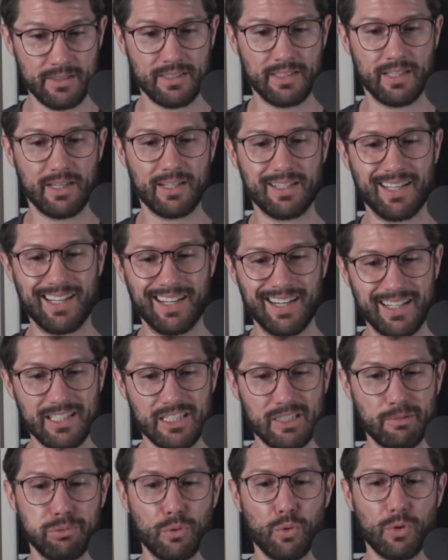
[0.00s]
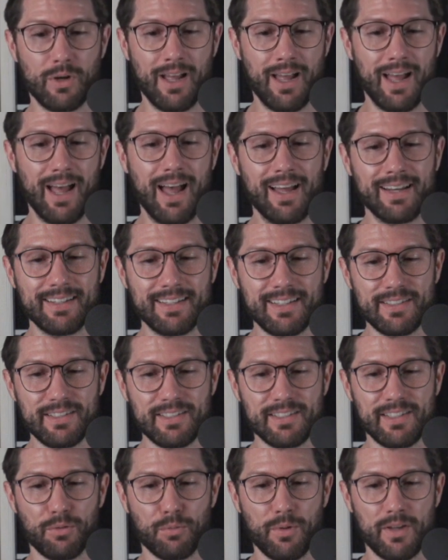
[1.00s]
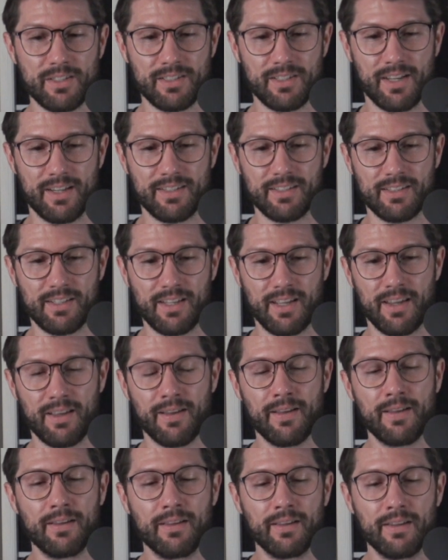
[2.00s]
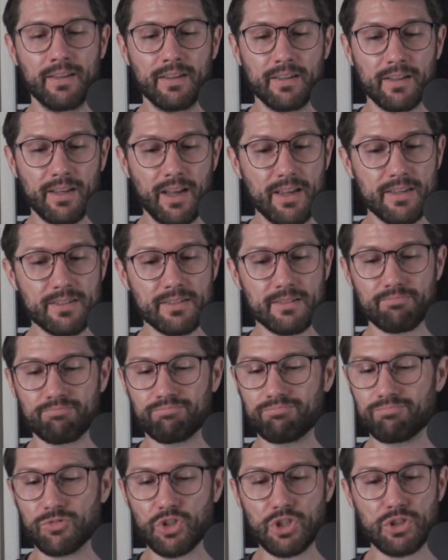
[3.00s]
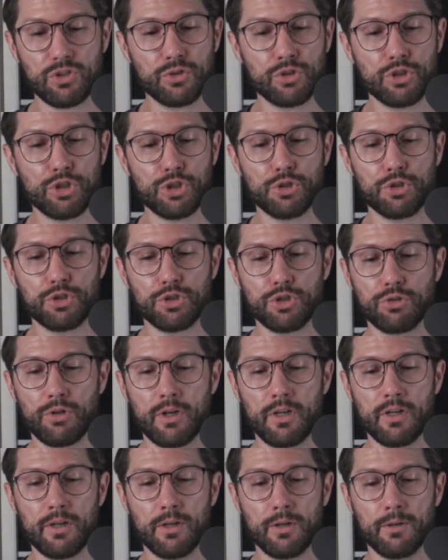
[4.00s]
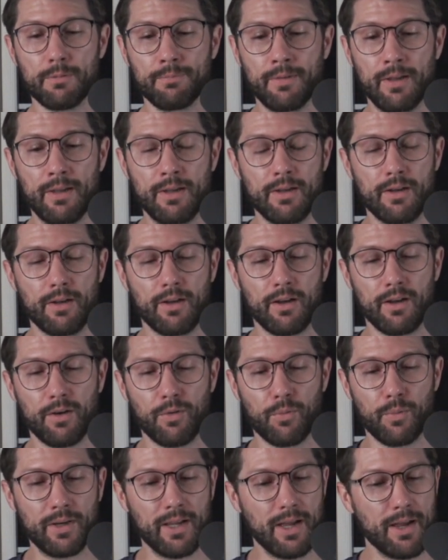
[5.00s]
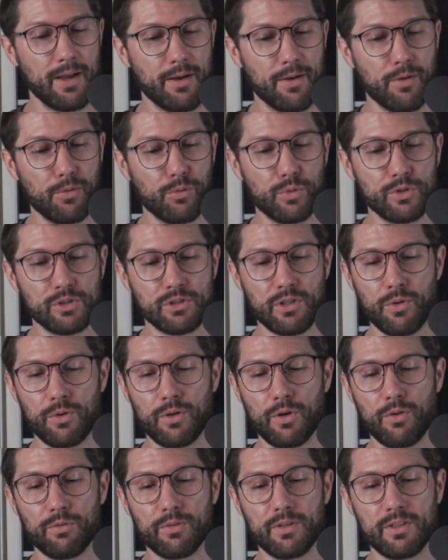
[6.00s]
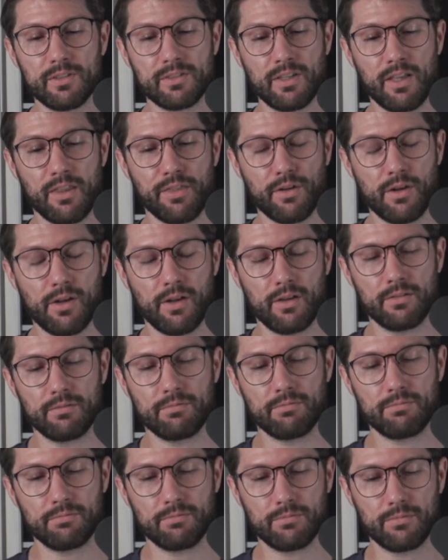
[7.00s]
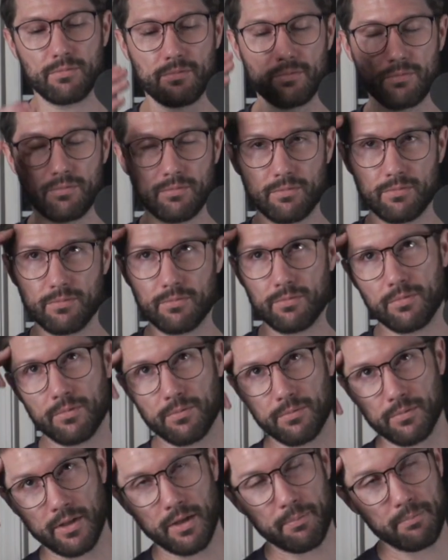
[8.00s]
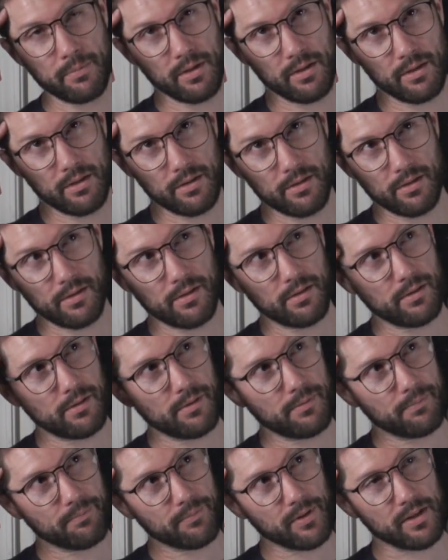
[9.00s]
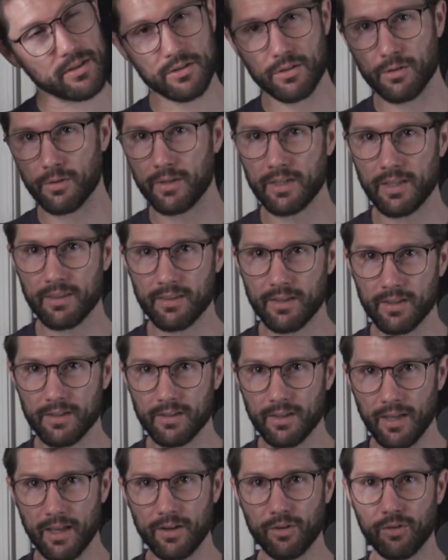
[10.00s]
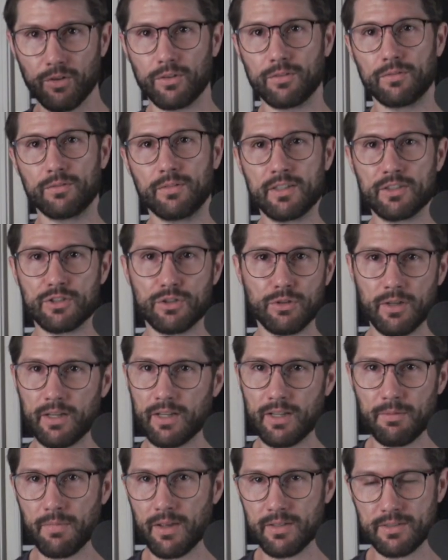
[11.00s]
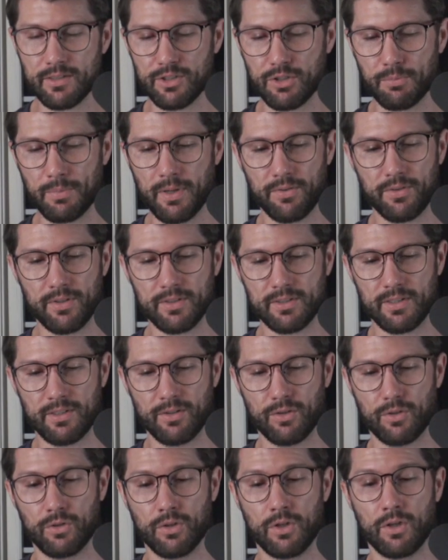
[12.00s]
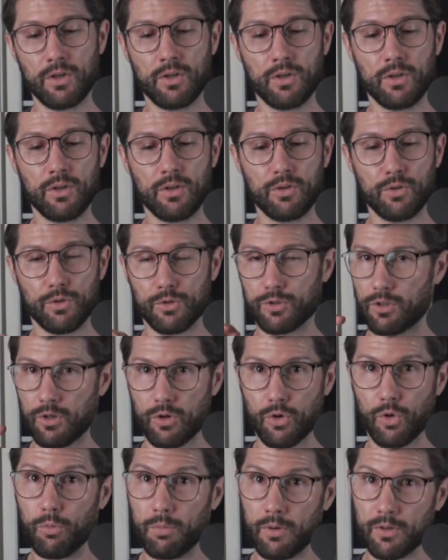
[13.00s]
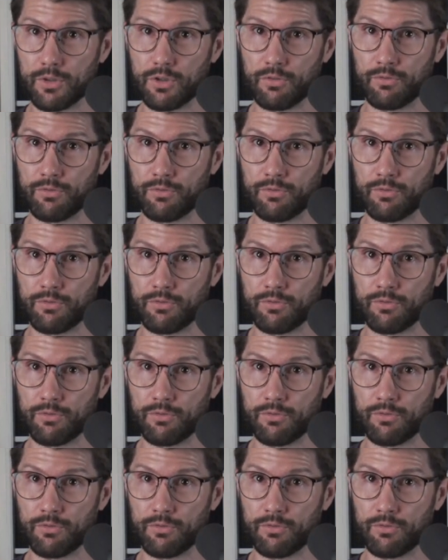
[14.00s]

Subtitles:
explore ideas that resonate today? Guys, just going to shoot you straight here. When I was going over this, I thought, is there anything at all? Is there any message about this at all? There's a whole bunch of